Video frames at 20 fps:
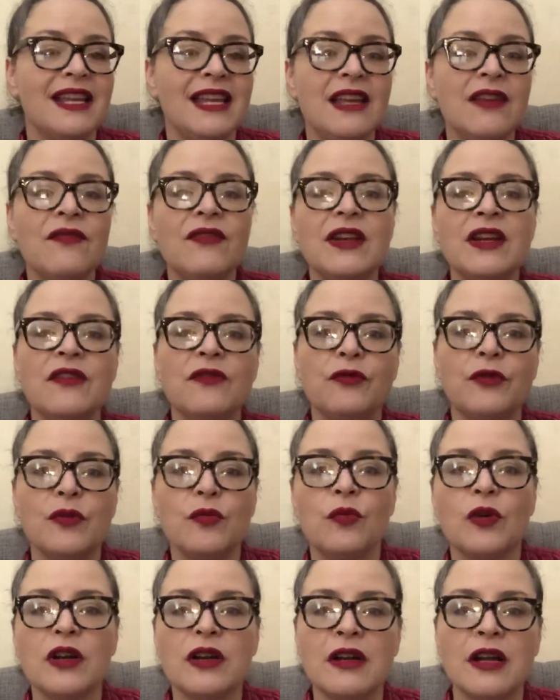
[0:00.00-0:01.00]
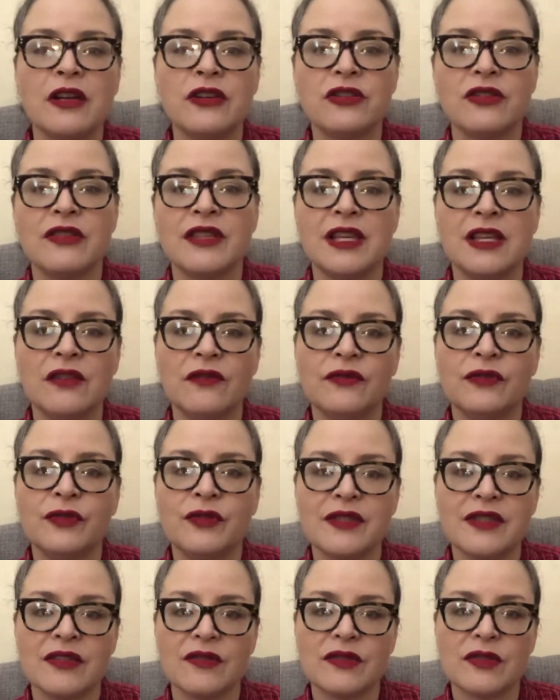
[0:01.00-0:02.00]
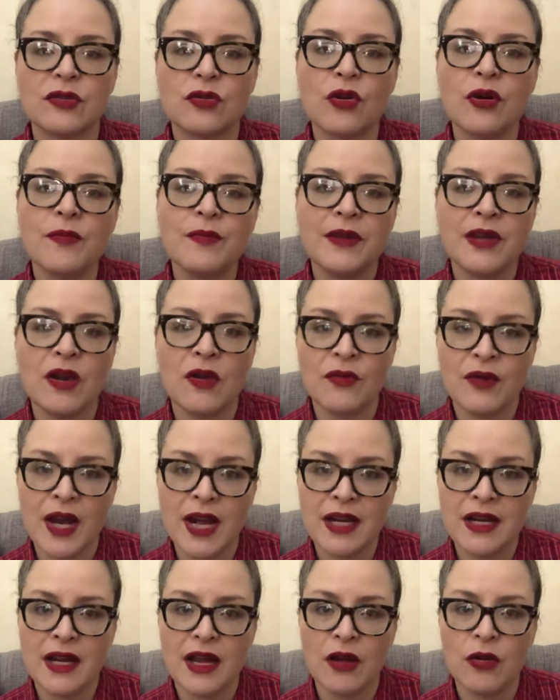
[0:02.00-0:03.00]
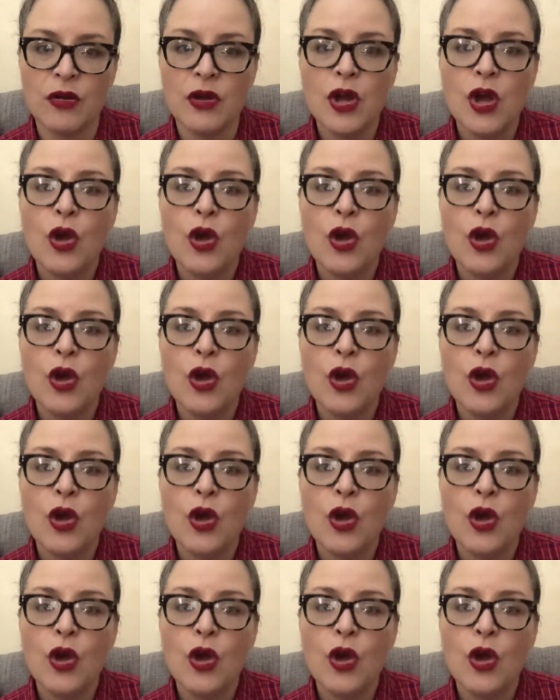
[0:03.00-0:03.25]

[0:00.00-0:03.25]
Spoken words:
even if we weren't under the influence of Scorpio right now,